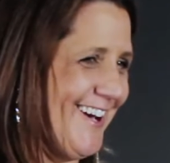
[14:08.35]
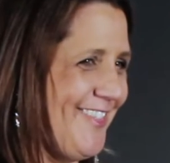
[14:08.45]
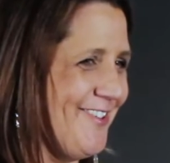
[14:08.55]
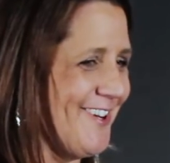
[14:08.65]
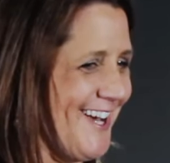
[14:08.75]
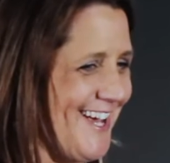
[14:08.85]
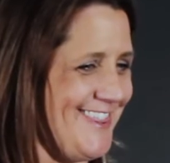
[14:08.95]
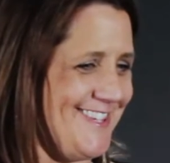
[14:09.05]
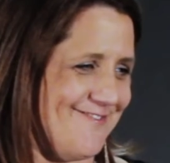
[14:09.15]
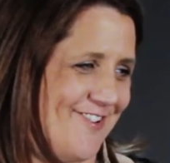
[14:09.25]
I thought I
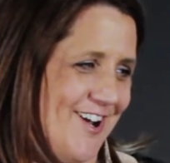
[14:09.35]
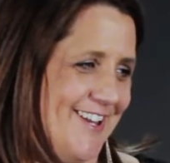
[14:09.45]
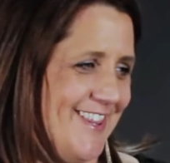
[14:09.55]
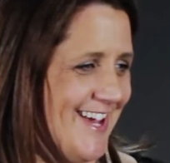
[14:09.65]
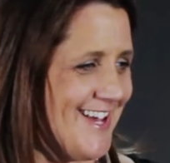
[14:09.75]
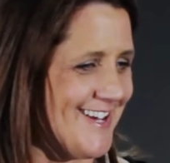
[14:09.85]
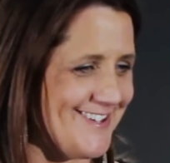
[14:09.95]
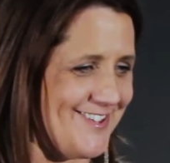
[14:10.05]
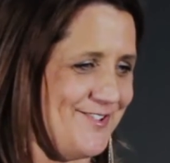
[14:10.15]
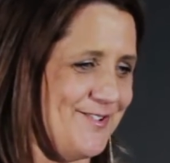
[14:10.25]
had this right at the end.
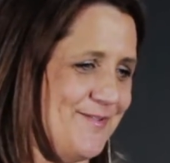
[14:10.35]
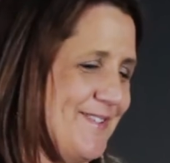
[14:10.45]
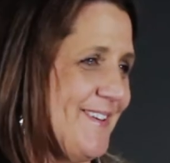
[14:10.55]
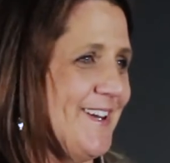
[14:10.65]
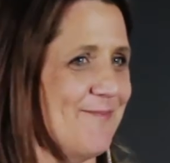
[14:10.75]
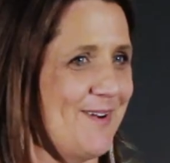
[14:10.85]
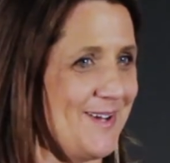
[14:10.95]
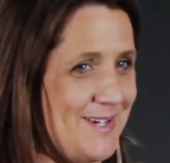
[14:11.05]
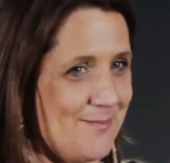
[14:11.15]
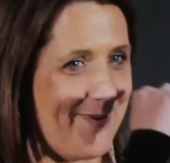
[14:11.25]
I thought it was,
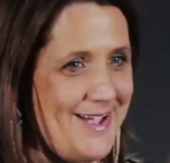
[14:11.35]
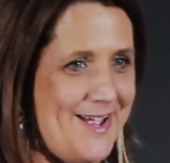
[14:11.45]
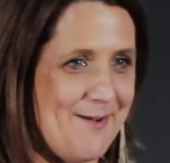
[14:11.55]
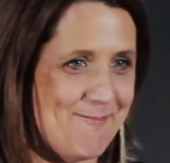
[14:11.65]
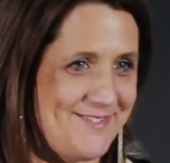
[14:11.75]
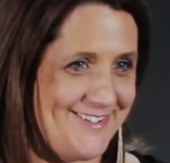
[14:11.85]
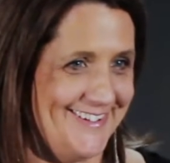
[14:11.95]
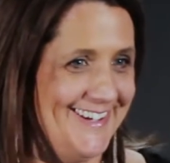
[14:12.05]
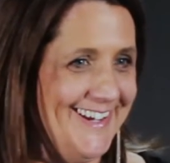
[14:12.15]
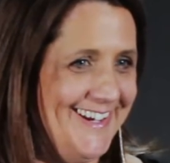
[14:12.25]
my kabam
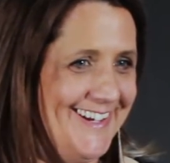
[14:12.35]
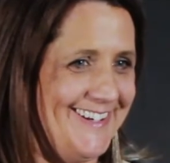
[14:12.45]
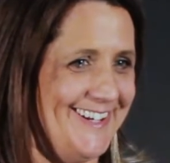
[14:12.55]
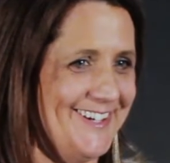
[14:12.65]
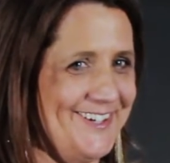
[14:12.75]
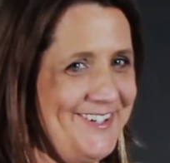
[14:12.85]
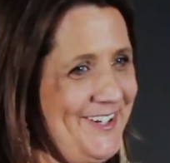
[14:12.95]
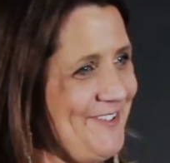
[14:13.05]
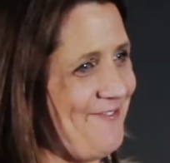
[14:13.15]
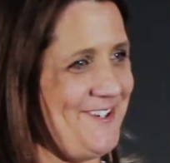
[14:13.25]
to,
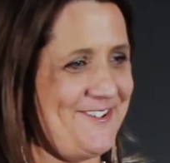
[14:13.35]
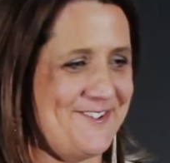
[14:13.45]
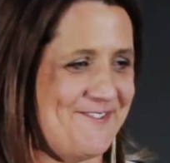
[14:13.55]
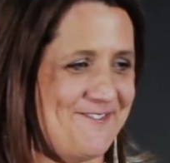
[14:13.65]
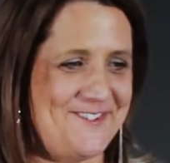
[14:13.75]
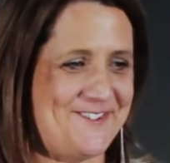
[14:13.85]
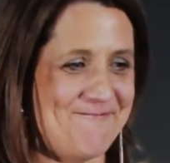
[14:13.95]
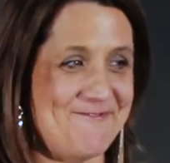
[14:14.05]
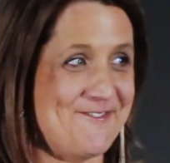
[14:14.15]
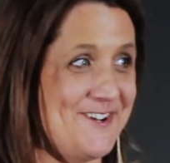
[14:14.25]
finish off with
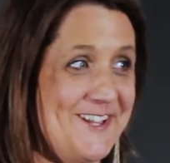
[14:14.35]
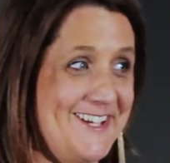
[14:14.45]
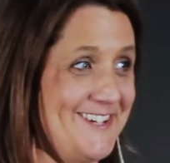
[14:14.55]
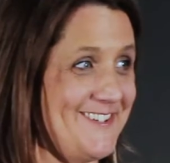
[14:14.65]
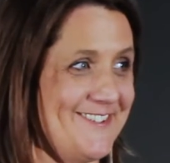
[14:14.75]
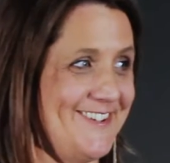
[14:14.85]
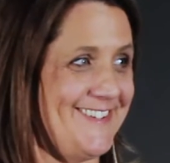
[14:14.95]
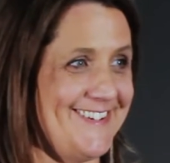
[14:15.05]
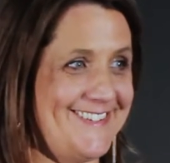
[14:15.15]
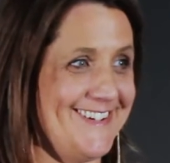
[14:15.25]
some really
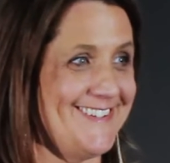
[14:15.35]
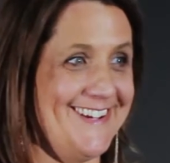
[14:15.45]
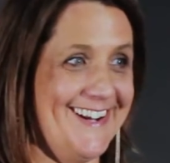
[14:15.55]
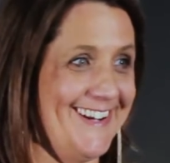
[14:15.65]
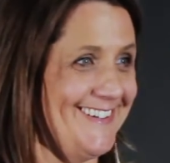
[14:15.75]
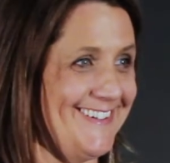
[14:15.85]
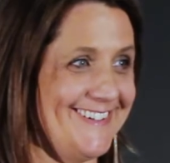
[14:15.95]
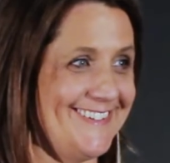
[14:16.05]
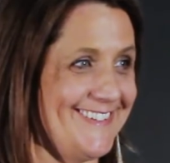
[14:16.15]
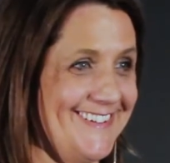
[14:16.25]
interesting, sexy
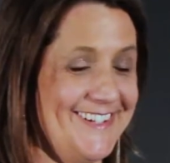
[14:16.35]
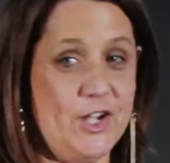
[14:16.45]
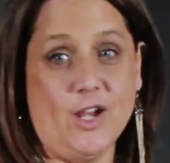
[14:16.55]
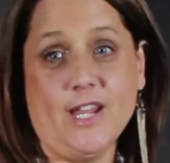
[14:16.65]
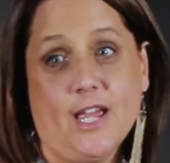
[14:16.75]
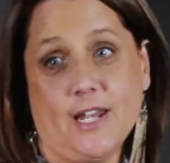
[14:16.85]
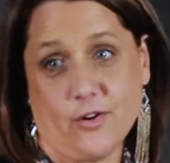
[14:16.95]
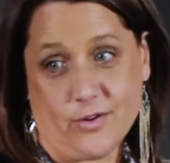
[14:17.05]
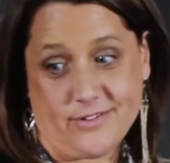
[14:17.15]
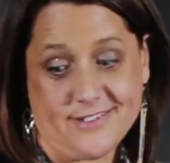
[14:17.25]
analytics and then go, okay, any
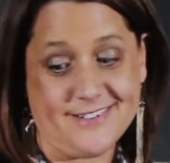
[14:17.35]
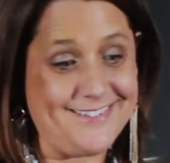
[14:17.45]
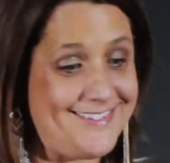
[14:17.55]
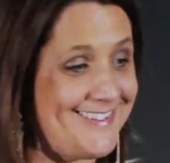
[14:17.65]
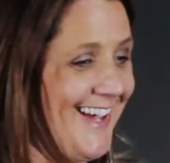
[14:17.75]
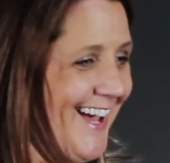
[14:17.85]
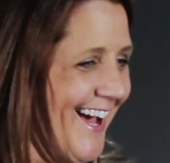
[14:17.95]
questions?